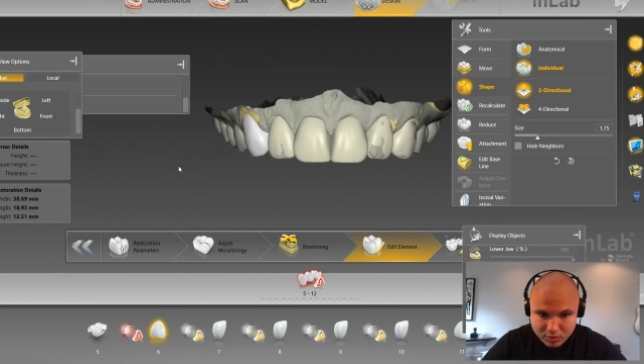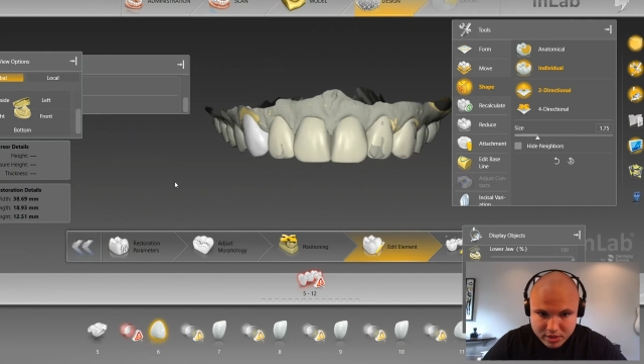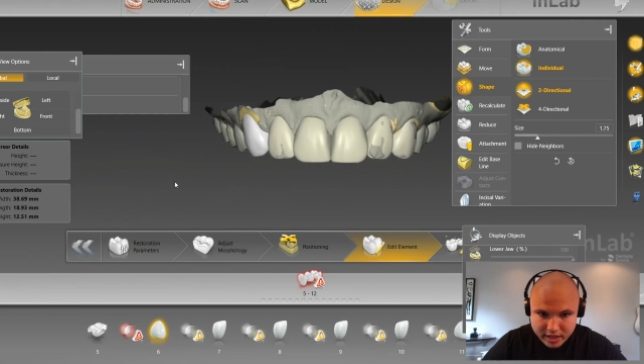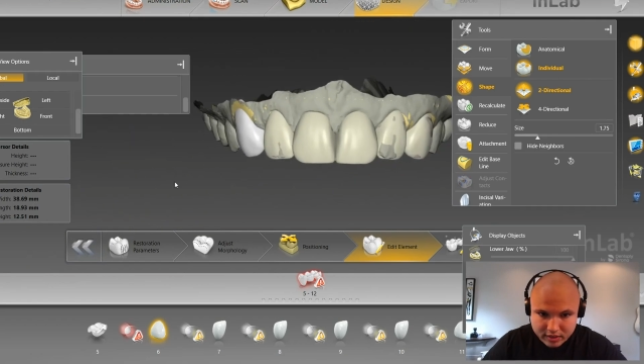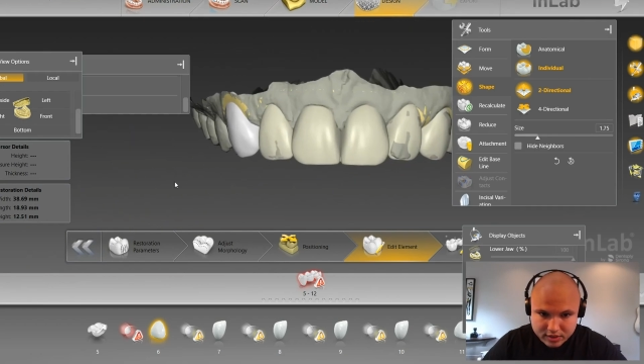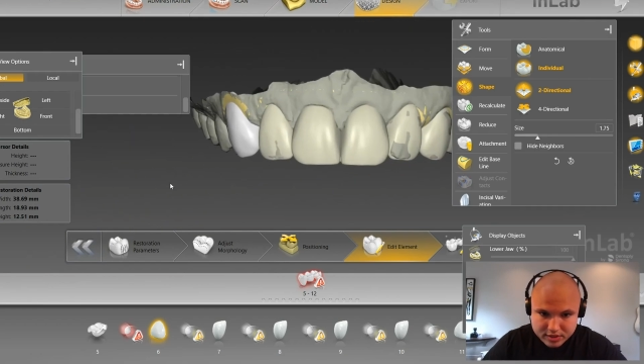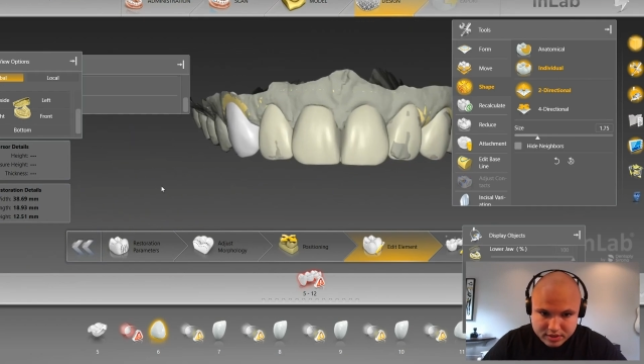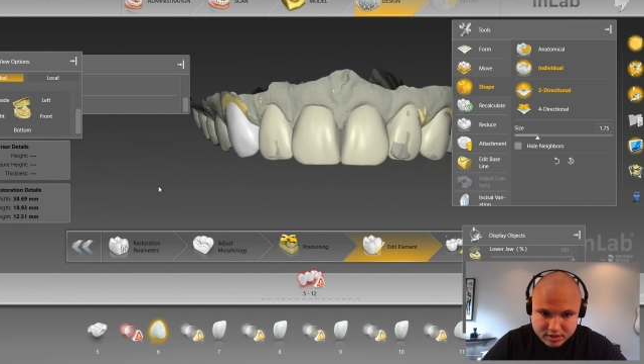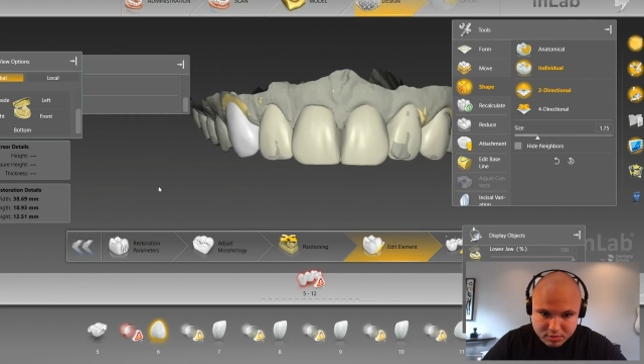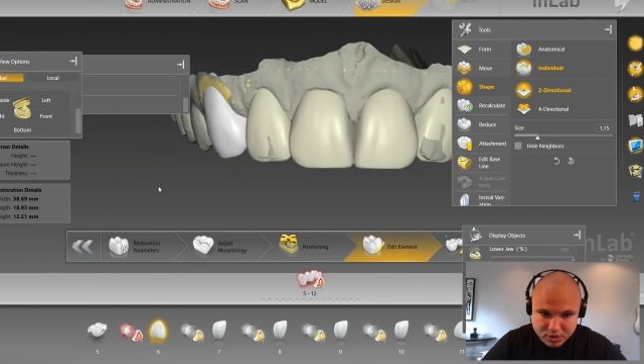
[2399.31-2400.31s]
That looks
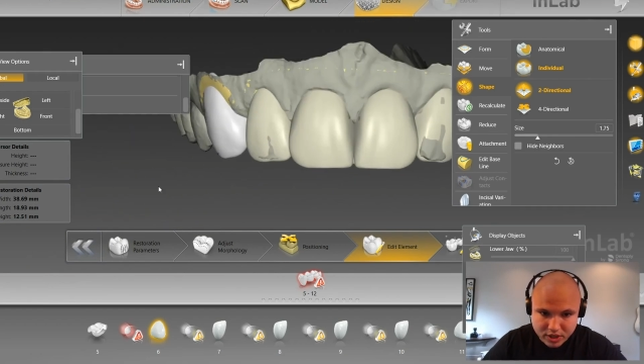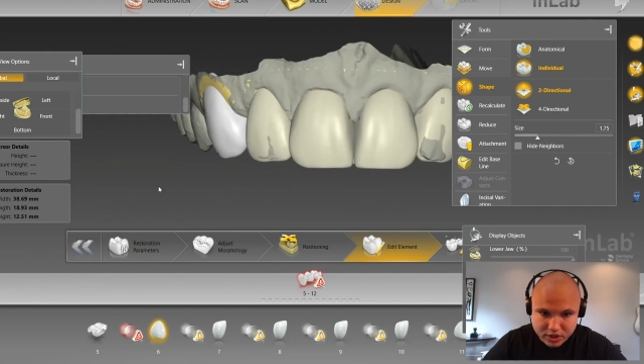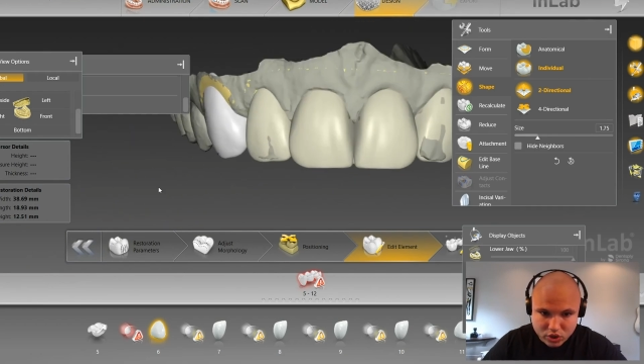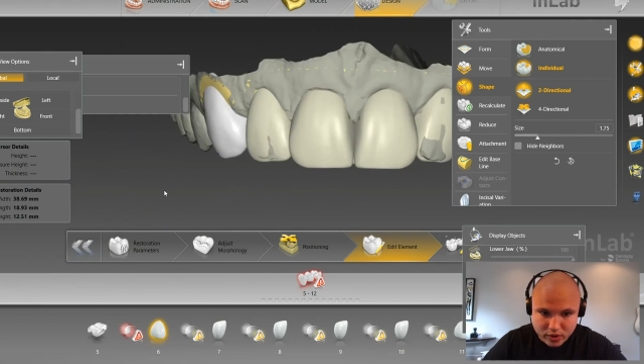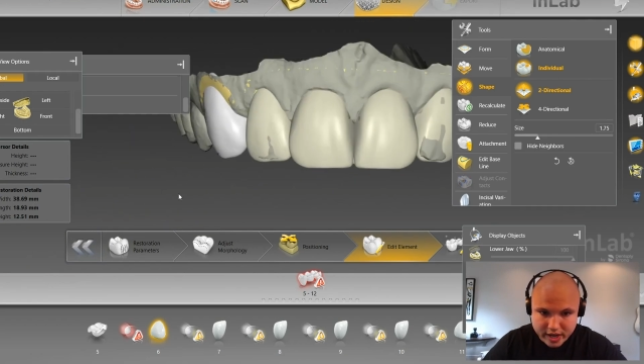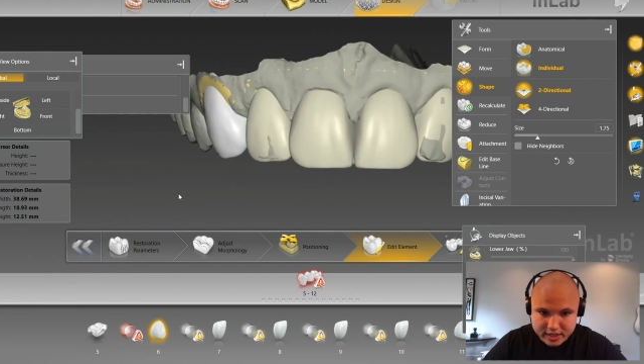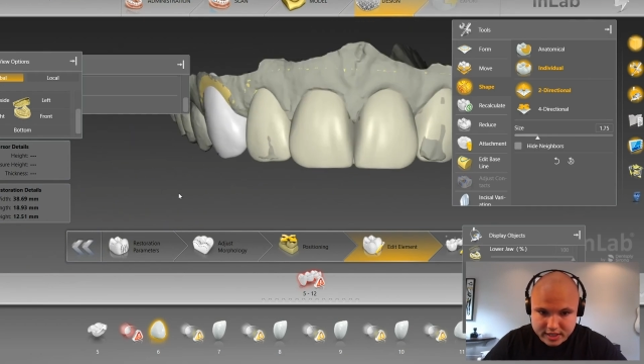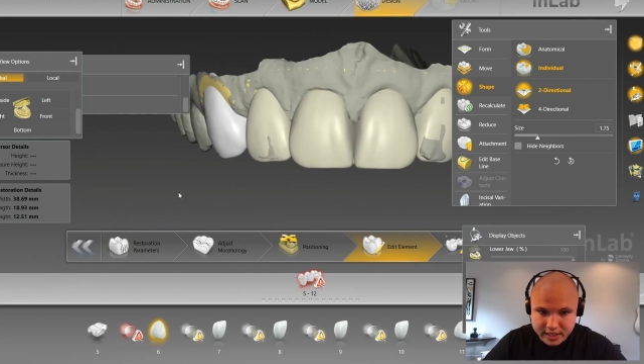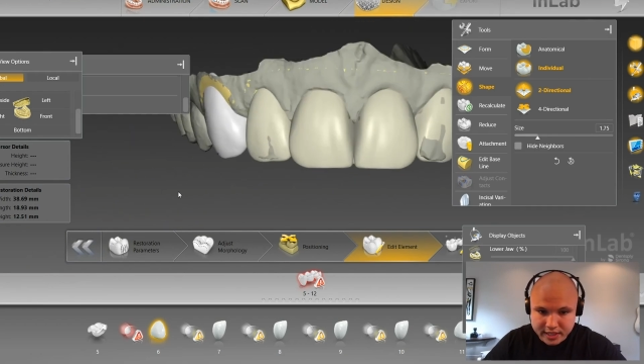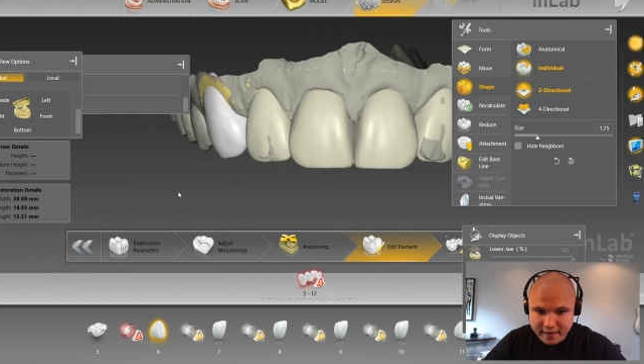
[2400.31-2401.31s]
to be
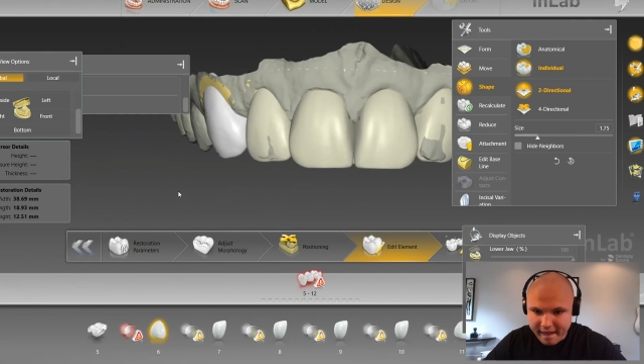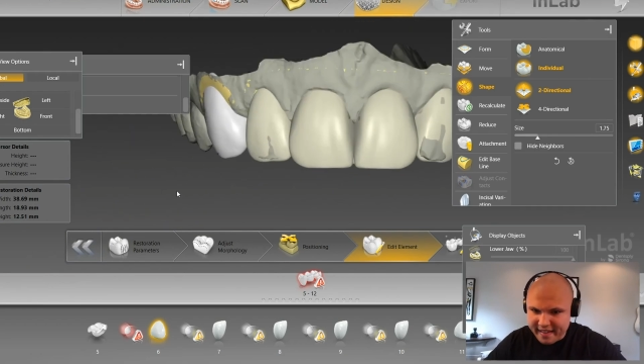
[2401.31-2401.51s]
corrected. I